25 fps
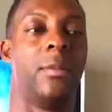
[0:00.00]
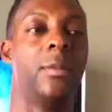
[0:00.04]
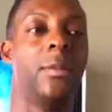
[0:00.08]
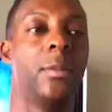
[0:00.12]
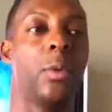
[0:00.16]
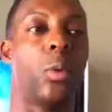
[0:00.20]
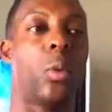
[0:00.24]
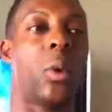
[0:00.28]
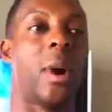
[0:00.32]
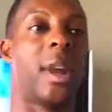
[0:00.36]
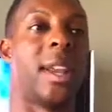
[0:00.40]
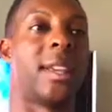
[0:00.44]

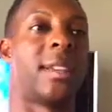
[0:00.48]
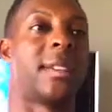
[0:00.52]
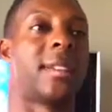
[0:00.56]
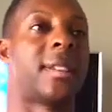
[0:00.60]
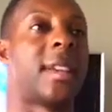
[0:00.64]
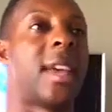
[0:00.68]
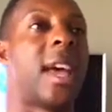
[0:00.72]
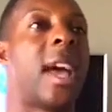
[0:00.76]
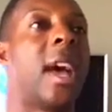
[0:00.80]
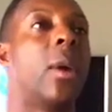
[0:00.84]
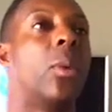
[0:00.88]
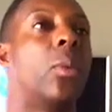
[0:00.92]
what he
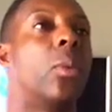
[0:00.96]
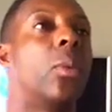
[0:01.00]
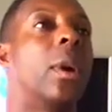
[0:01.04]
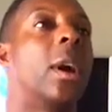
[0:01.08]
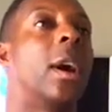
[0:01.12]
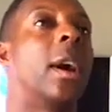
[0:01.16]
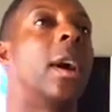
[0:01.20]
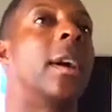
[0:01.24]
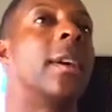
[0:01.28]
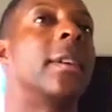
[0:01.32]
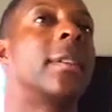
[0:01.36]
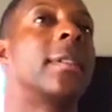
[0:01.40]
said
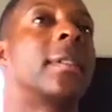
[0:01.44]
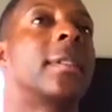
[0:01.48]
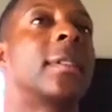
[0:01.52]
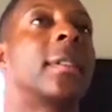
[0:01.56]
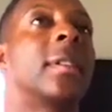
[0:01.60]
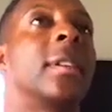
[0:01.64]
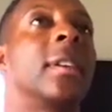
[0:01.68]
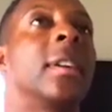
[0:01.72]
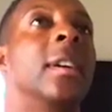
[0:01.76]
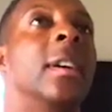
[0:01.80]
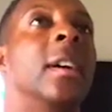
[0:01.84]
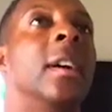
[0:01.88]

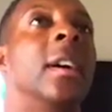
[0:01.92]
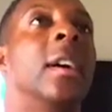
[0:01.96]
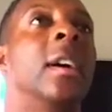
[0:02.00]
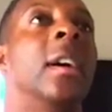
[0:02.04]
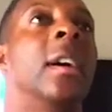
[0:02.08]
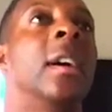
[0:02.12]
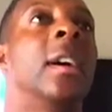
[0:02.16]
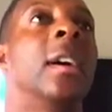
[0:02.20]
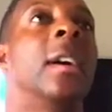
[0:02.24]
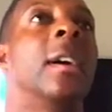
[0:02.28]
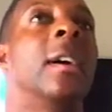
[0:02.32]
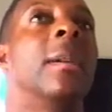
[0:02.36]
was
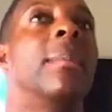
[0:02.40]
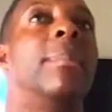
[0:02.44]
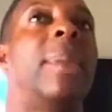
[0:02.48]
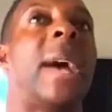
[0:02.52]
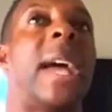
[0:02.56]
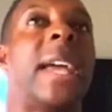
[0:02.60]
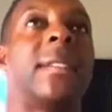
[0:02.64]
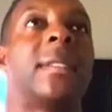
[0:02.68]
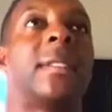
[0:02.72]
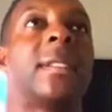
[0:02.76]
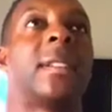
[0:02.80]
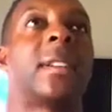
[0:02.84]

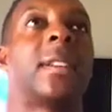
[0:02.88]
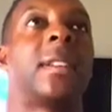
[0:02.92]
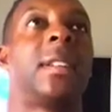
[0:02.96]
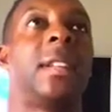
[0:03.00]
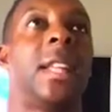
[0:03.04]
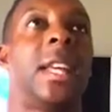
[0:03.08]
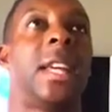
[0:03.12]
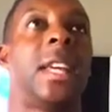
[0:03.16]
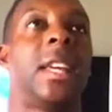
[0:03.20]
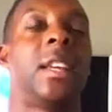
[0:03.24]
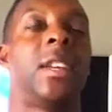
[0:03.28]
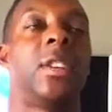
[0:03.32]

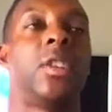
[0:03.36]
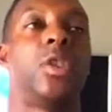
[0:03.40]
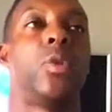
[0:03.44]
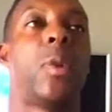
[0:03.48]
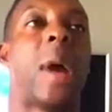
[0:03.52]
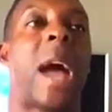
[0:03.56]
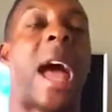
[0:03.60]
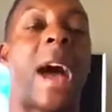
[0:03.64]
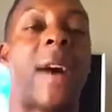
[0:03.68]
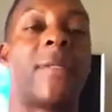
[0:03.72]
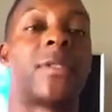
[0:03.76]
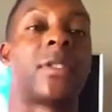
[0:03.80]
basically you
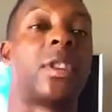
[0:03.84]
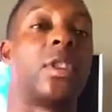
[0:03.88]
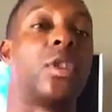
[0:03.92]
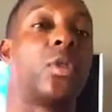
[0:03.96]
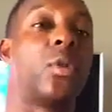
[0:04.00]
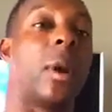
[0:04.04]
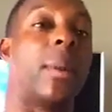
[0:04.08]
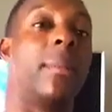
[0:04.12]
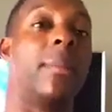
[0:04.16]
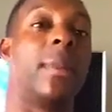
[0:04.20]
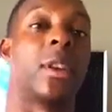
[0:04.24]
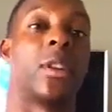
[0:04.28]
have to
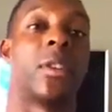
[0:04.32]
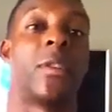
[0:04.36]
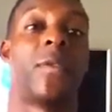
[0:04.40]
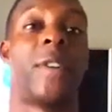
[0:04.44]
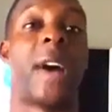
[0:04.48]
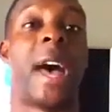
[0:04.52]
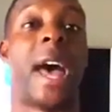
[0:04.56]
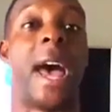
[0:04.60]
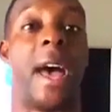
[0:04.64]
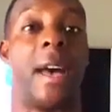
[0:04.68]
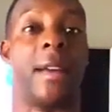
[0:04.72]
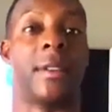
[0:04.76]
do a mental
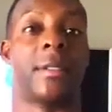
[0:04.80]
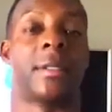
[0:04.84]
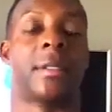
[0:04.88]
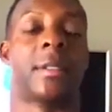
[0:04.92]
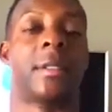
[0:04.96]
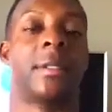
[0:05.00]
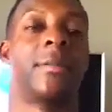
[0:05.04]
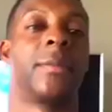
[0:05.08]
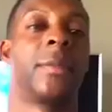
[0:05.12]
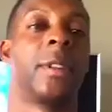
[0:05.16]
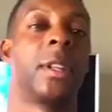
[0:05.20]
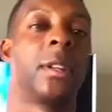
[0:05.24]

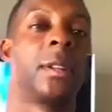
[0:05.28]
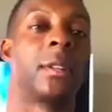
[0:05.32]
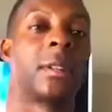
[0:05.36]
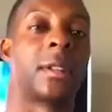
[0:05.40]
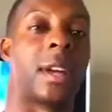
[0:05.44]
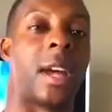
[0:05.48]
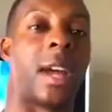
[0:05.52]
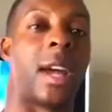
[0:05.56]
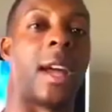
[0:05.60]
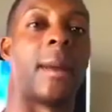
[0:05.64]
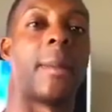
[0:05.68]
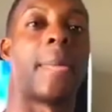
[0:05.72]
fast,
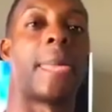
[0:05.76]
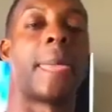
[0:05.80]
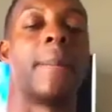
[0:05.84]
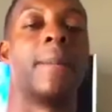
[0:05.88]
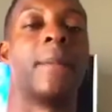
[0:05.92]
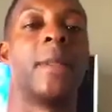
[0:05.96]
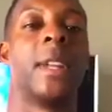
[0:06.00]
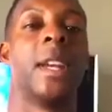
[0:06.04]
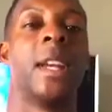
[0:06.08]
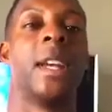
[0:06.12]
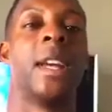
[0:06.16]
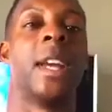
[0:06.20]
okay?
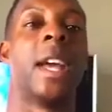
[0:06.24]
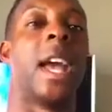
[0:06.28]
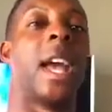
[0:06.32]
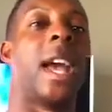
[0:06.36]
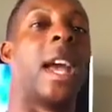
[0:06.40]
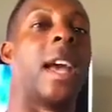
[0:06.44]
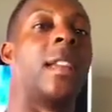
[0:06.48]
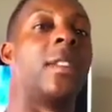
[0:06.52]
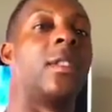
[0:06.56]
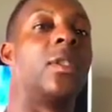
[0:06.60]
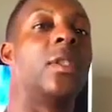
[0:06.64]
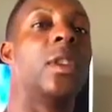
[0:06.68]

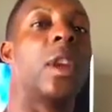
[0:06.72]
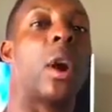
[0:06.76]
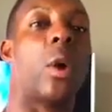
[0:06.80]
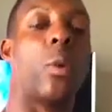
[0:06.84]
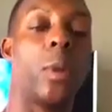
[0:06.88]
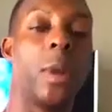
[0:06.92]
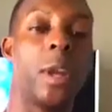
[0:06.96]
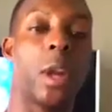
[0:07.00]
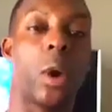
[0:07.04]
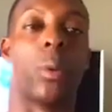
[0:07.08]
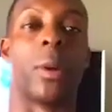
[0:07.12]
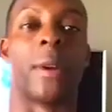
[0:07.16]
And you know,
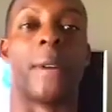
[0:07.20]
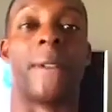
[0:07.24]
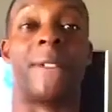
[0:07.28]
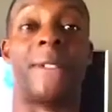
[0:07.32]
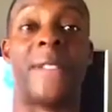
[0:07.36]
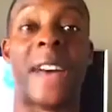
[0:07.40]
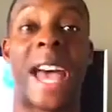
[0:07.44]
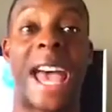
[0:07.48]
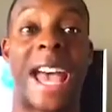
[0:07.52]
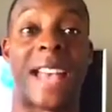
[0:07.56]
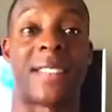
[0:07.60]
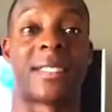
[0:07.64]
we know what a
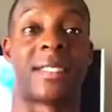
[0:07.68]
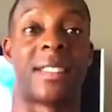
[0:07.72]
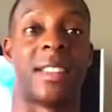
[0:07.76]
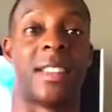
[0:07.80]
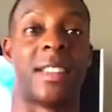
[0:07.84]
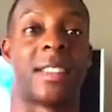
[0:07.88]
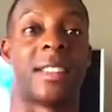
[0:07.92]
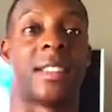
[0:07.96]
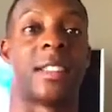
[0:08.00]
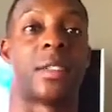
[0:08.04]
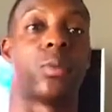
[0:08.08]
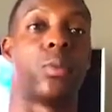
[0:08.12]
fast
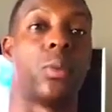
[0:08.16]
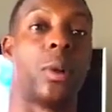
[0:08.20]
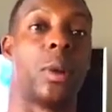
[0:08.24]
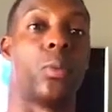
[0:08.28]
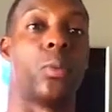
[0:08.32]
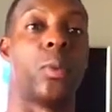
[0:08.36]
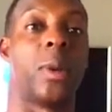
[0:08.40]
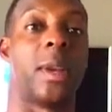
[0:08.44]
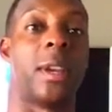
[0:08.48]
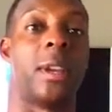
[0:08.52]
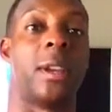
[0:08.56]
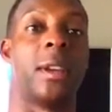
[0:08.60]
is
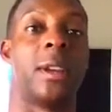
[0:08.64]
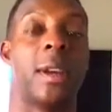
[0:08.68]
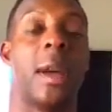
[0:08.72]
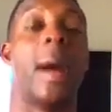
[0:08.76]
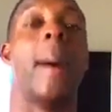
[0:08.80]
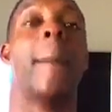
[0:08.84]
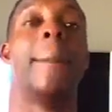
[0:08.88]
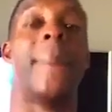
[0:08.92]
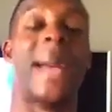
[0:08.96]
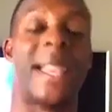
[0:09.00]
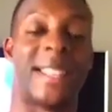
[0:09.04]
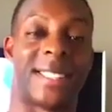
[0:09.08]
when we
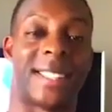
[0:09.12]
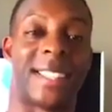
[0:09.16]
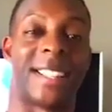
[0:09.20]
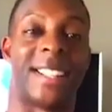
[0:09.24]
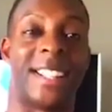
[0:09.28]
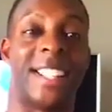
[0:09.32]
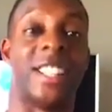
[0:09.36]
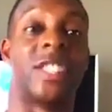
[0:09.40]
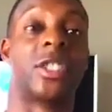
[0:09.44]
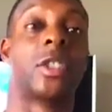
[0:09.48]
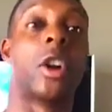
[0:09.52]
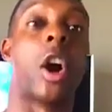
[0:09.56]

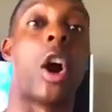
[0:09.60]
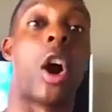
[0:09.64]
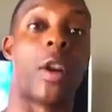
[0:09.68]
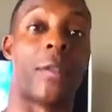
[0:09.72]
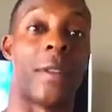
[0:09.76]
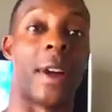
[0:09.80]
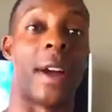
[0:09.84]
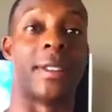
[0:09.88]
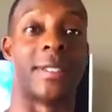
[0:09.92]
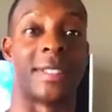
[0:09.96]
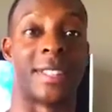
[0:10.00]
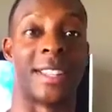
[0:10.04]
basically starve
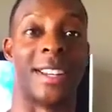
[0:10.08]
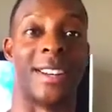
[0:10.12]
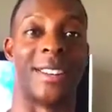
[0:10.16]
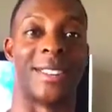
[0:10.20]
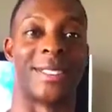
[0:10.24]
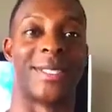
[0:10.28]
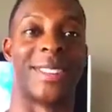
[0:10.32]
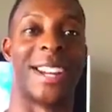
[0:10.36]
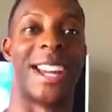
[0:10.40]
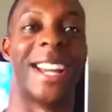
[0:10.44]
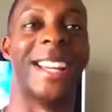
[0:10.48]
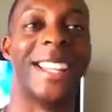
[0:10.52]

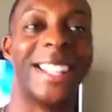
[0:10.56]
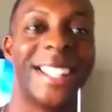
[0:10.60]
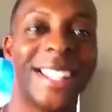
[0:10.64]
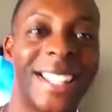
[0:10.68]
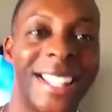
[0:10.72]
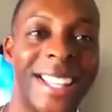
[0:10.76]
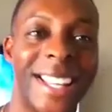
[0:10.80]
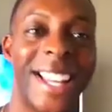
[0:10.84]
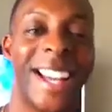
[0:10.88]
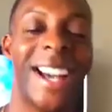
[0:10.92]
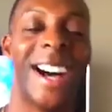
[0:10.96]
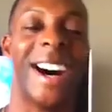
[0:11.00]
ourselves, right?
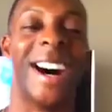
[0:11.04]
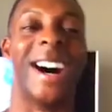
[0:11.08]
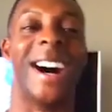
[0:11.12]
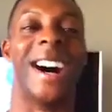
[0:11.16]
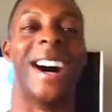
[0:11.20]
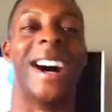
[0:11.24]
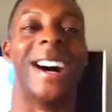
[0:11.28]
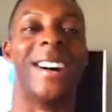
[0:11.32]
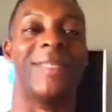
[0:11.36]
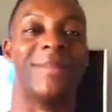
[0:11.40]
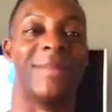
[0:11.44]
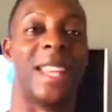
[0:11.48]

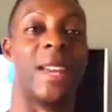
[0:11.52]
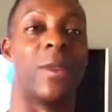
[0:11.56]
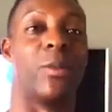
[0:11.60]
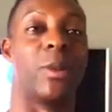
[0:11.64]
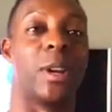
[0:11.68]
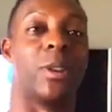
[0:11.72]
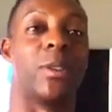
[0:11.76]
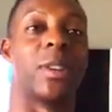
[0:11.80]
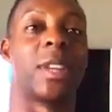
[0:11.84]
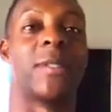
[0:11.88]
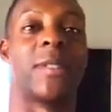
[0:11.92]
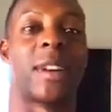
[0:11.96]
And we
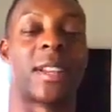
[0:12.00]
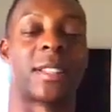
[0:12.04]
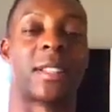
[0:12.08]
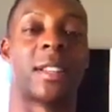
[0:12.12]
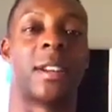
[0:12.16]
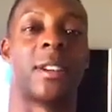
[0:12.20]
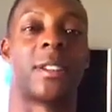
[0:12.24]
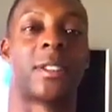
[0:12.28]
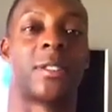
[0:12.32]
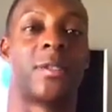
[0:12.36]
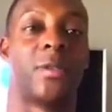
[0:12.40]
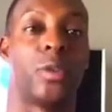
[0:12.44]
don't give
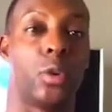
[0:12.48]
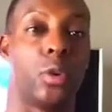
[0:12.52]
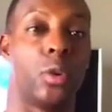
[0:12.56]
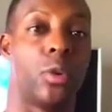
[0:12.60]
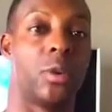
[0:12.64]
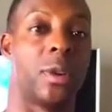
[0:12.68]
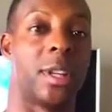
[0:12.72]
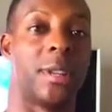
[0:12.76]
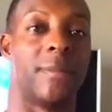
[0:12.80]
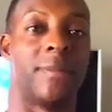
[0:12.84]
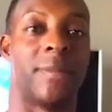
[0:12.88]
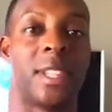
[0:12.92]
ourselves
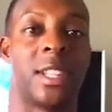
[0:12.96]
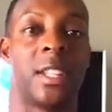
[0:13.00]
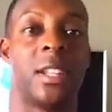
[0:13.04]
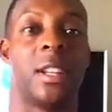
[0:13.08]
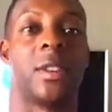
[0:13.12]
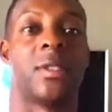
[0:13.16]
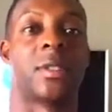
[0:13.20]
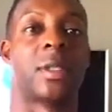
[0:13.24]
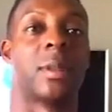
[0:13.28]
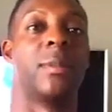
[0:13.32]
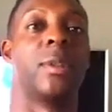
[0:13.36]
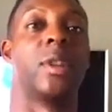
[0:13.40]
food. And you
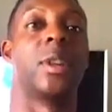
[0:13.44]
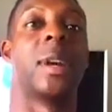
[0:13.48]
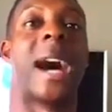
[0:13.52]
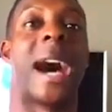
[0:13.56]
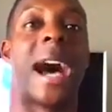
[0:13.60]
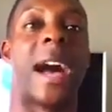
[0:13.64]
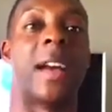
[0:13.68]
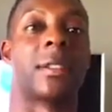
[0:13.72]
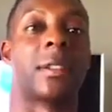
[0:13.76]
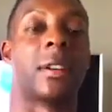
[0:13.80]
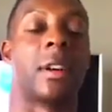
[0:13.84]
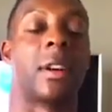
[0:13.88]
know, some of you
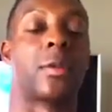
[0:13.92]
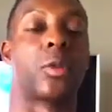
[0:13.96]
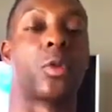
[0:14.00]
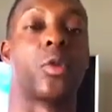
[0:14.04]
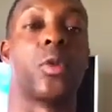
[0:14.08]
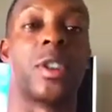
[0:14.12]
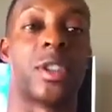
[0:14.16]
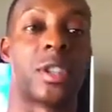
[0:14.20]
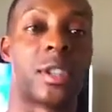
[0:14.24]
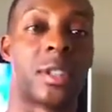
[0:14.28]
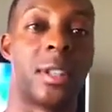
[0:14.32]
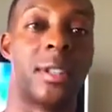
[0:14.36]
guys are
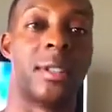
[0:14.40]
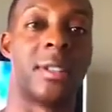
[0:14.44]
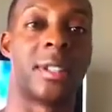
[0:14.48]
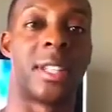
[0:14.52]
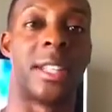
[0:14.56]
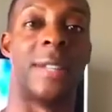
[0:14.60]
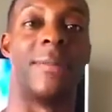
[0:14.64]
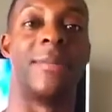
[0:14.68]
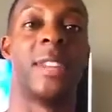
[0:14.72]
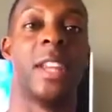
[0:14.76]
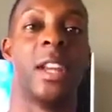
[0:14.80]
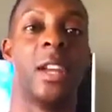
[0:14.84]
Christians
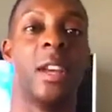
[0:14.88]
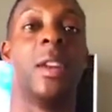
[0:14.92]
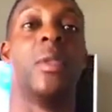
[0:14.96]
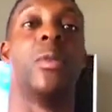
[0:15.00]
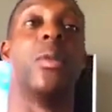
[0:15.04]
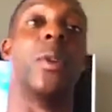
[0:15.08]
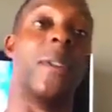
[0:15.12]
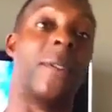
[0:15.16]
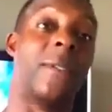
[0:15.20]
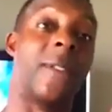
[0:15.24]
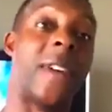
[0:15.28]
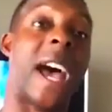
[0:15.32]
and
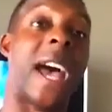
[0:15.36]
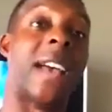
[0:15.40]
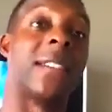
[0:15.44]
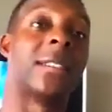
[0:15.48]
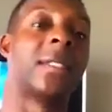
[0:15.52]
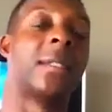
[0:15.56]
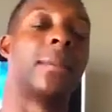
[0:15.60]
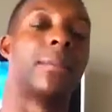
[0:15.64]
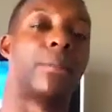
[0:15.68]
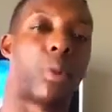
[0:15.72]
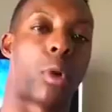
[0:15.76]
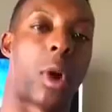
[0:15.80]
we
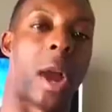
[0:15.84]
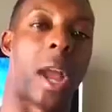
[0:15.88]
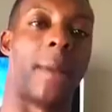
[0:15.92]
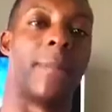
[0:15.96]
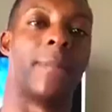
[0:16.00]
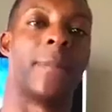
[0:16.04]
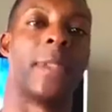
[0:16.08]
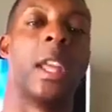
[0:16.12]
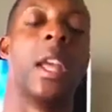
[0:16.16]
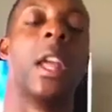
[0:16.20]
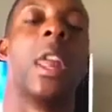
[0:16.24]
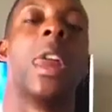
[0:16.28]
fast and pray.
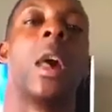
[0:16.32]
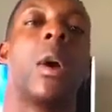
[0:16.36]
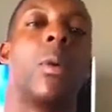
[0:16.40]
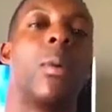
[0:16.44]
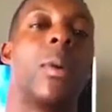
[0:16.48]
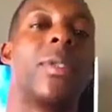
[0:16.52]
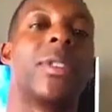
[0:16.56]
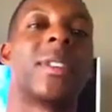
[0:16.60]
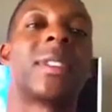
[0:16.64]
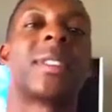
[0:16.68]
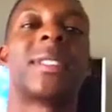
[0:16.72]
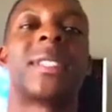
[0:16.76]

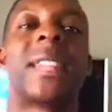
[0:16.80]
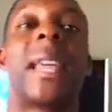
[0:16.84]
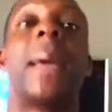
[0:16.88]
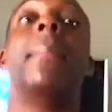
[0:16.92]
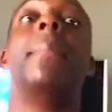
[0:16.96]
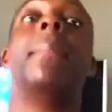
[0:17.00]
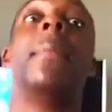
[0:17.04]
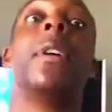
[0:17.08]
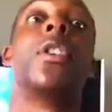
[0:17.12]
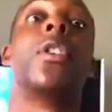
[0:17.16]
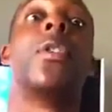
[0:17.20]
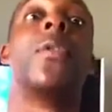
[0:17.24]
Well, this is a
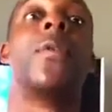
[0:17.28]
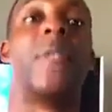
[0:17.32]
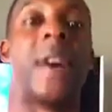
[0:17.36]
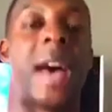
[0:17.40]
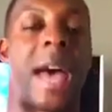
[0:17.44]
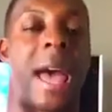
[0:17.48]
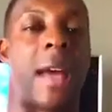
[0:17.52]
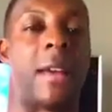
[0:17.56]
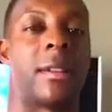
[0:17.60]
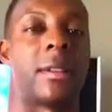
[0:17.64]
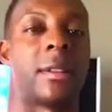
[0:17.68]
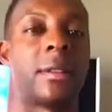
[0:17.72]
mental
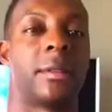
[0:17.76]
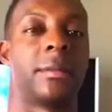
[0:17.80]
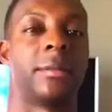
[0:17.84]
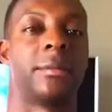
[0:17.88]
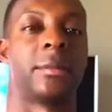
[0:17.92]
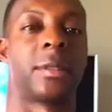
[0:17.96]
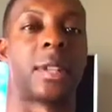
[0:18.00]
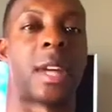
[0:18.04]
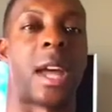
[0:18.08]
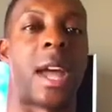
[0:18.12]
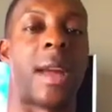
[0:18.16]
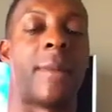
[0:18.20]
fast,
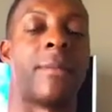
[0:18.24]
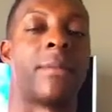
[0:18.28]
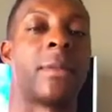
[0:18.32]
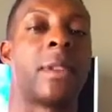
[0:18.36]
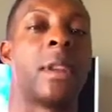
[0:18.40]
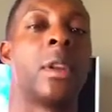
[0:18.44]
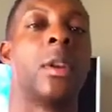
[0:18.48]
okay?